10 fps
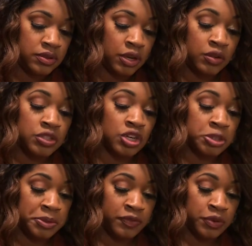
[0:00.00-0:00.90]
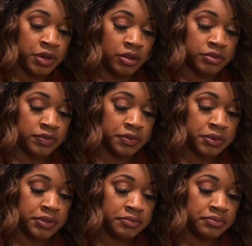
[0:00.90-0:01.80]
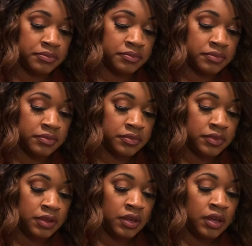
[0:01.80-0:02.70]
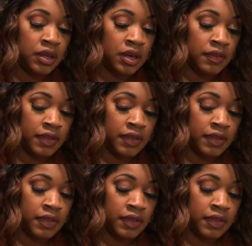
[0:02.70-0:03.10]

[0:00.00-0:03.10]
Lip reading: They only charged me $4 for it. And